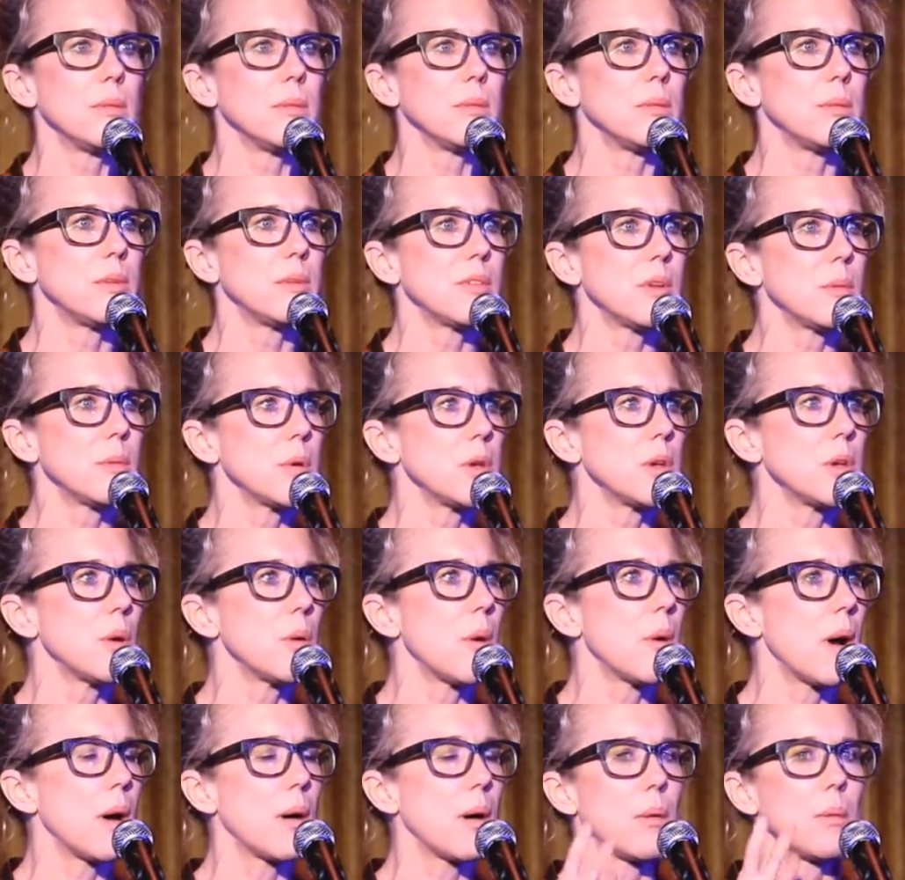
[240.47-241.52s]
does anybody know
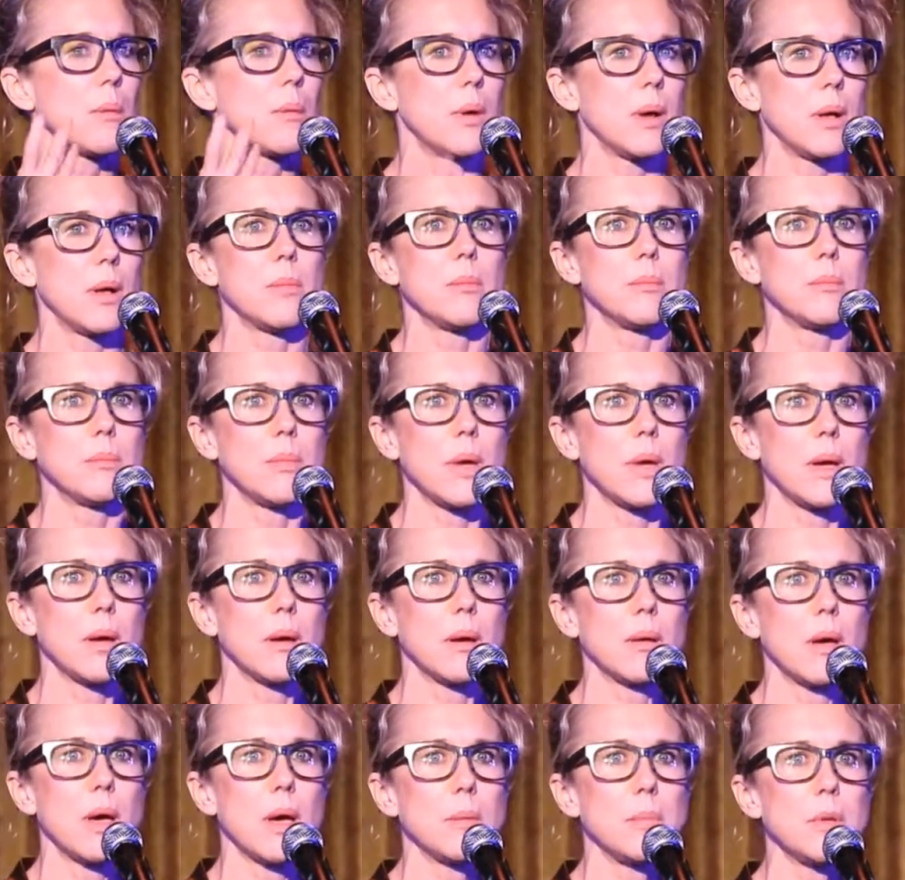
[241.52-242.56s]
how
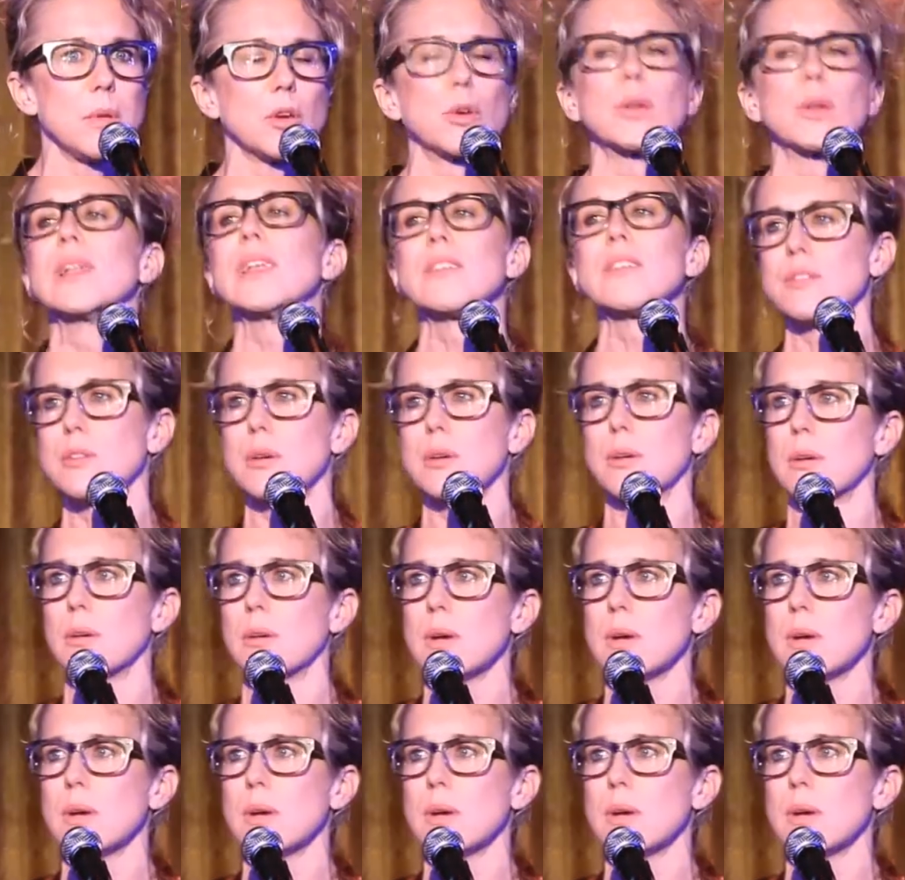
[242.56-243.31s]
to be a good listener?